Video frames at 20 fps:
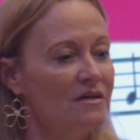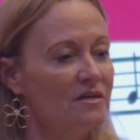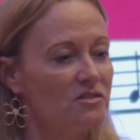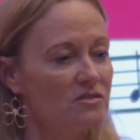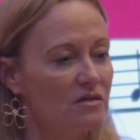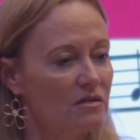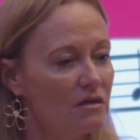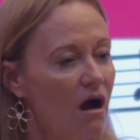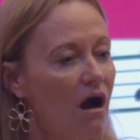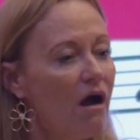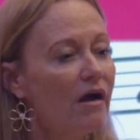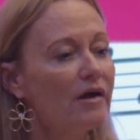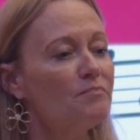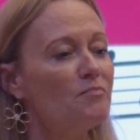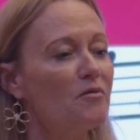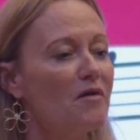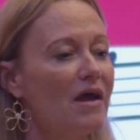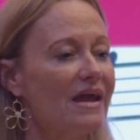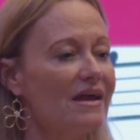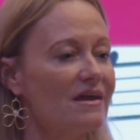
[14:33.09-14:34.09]
to the
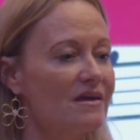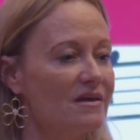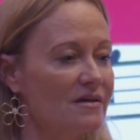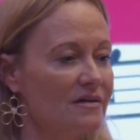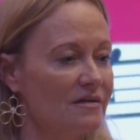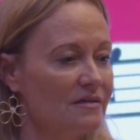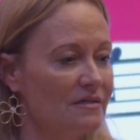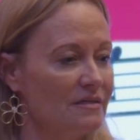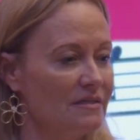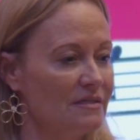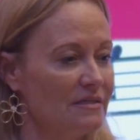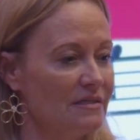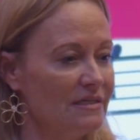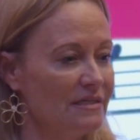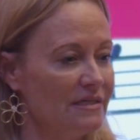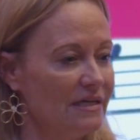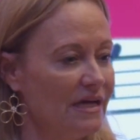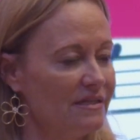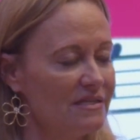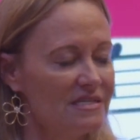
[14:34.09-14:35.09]
heartbreak
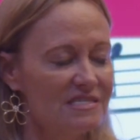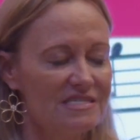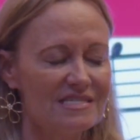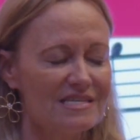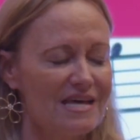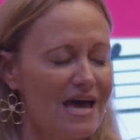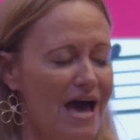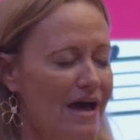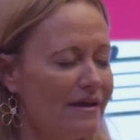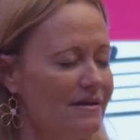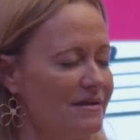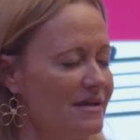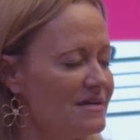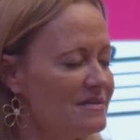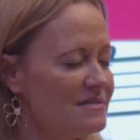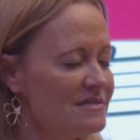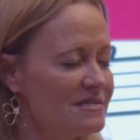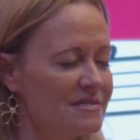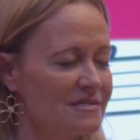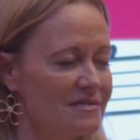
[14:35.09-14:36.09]
and the
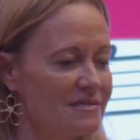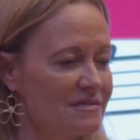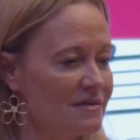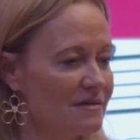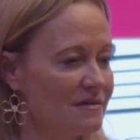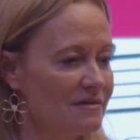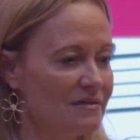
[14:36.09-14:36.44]
sadness